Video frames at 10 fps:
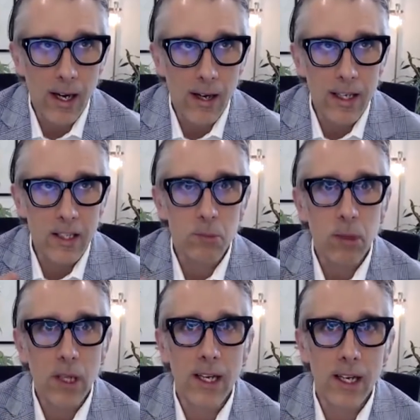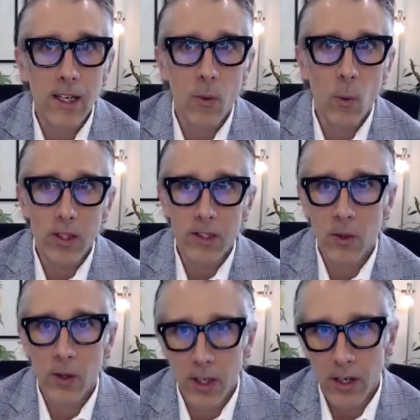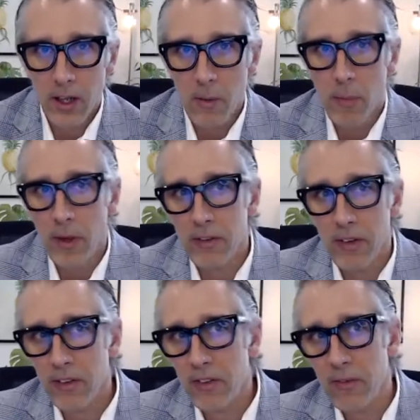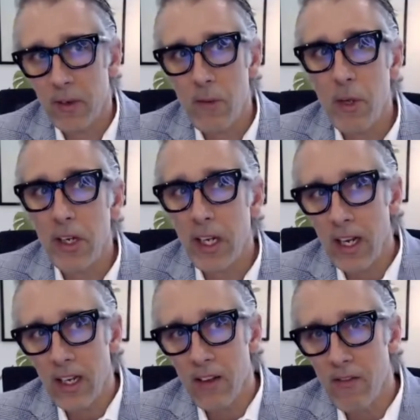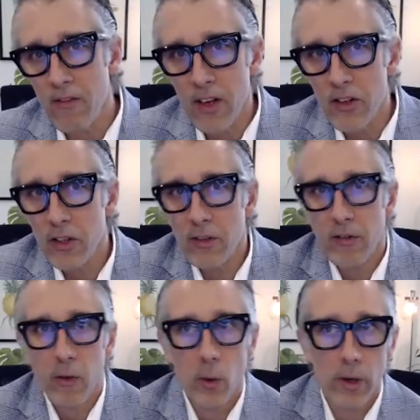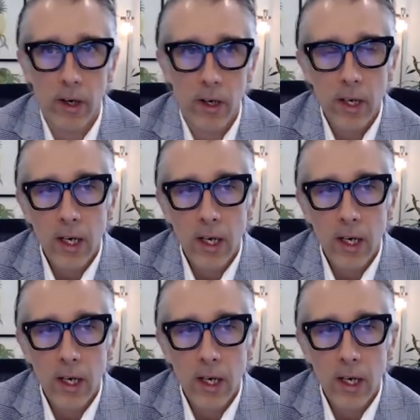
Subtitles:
explaining what's going on in the business, communicating the vision for